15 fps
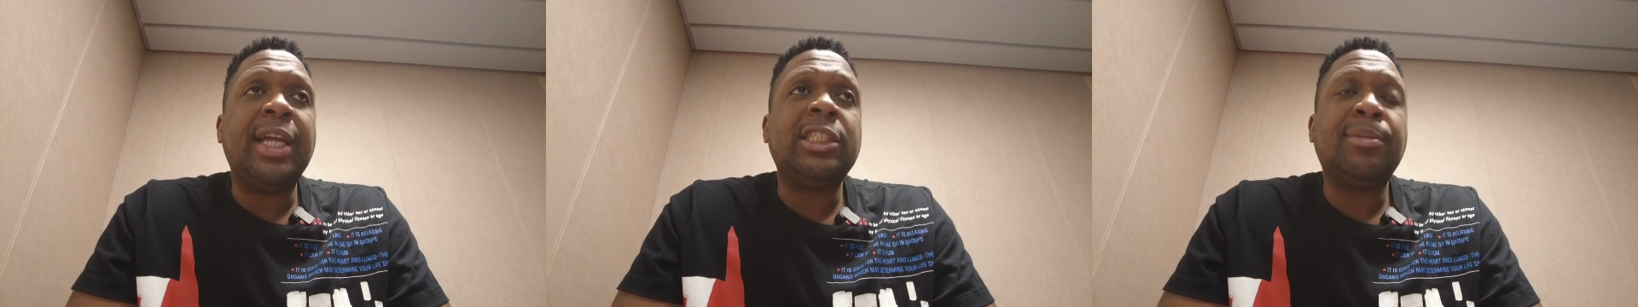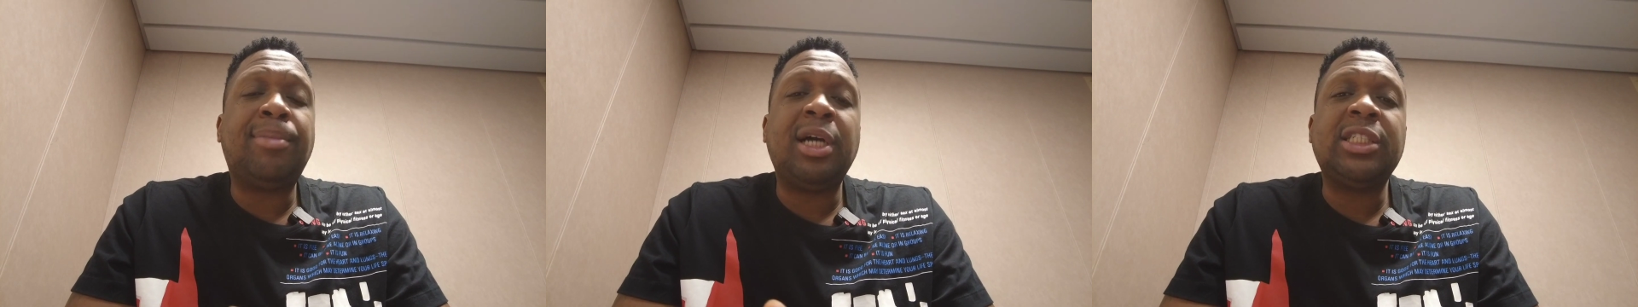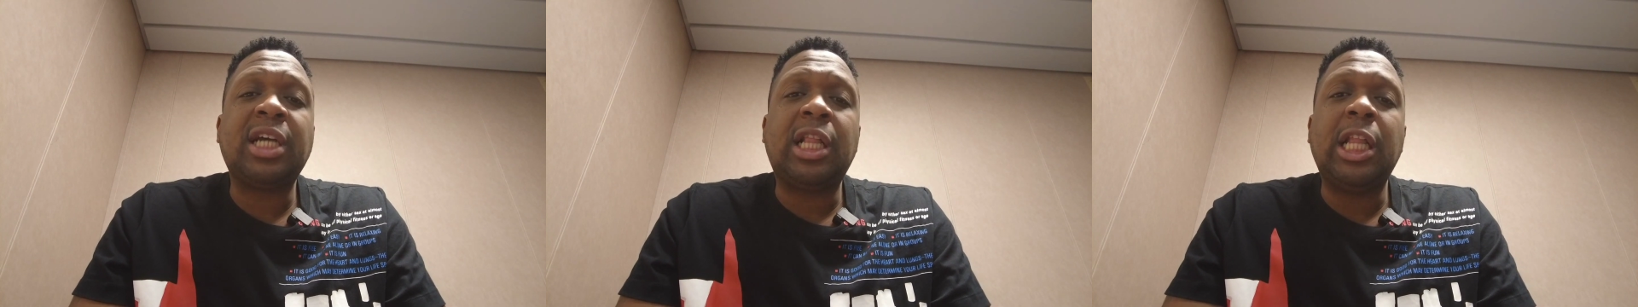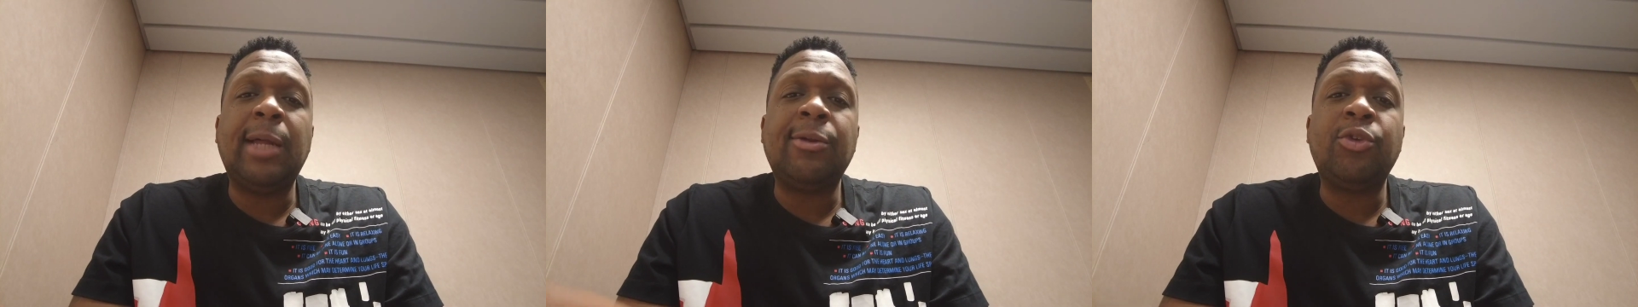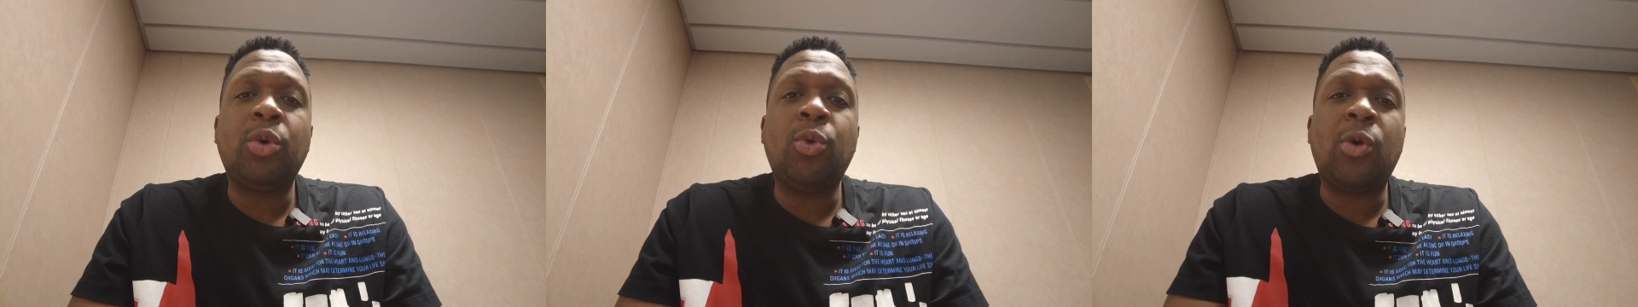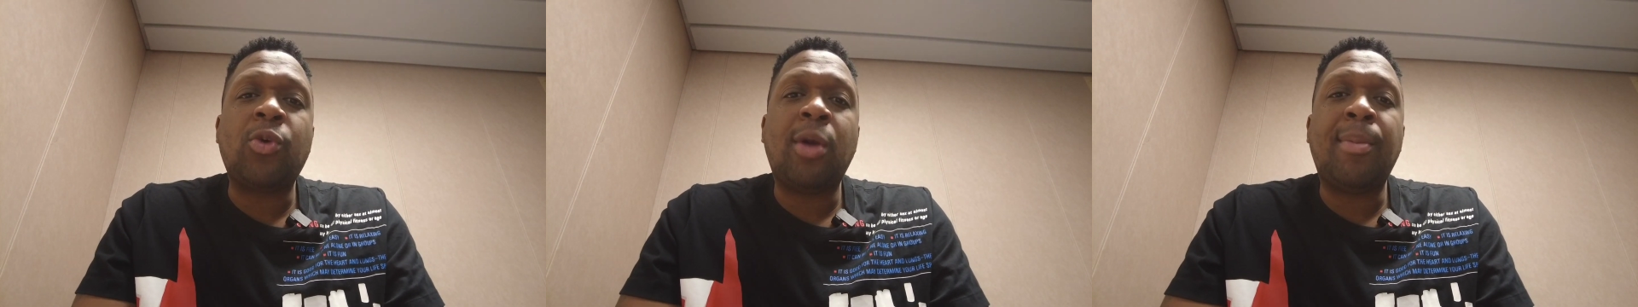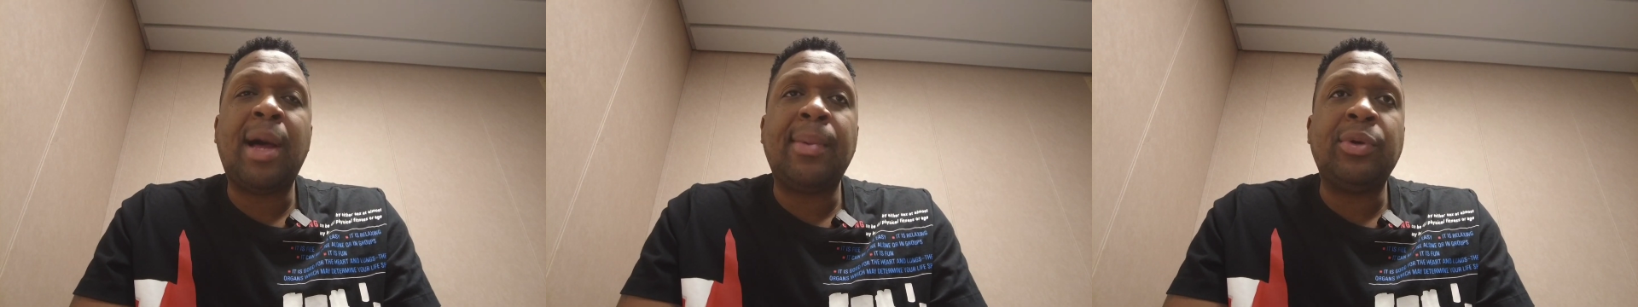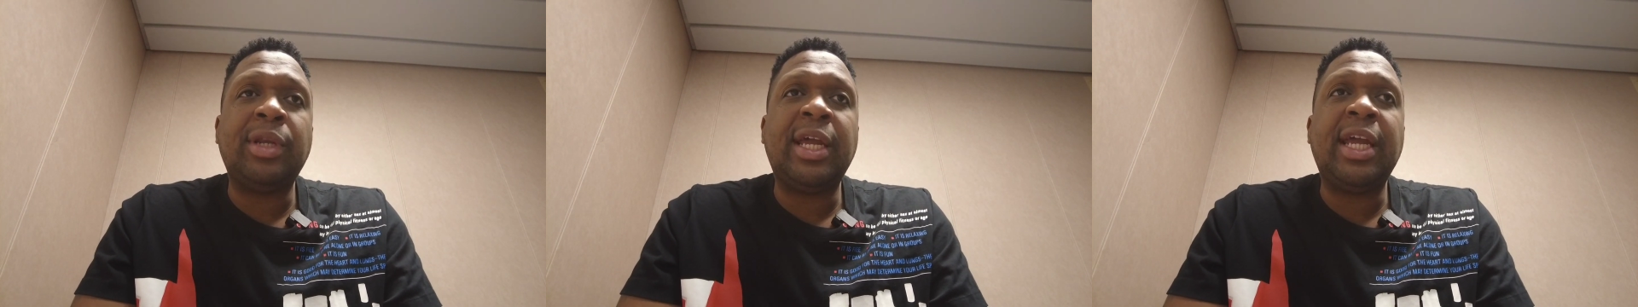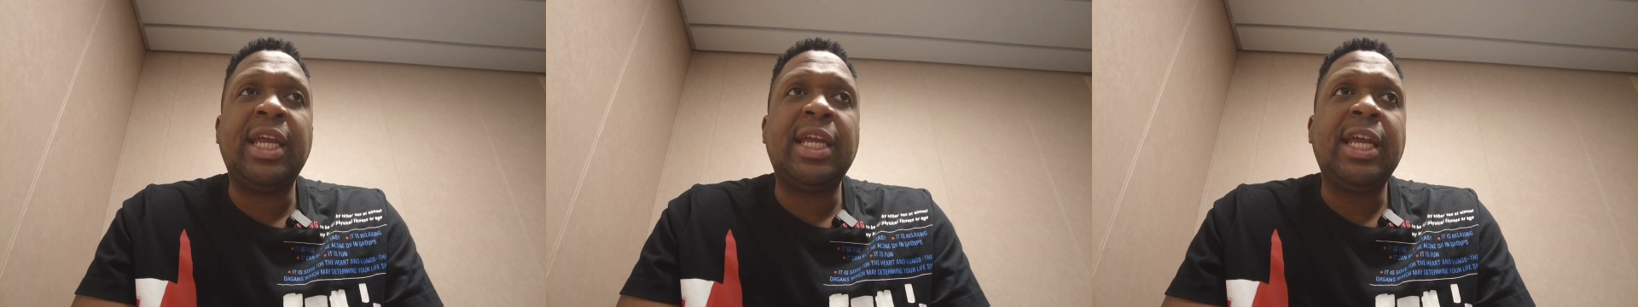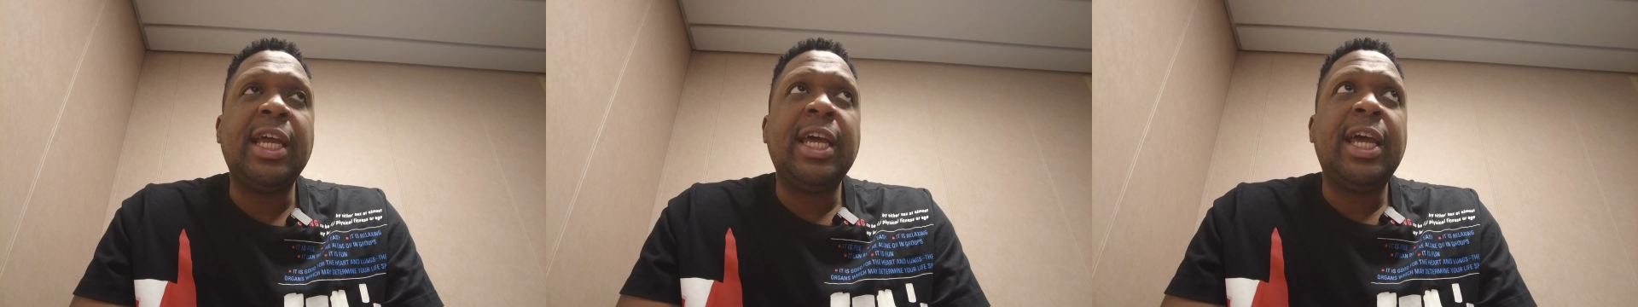It's a bunch of clubs. You can walk around Mabounet.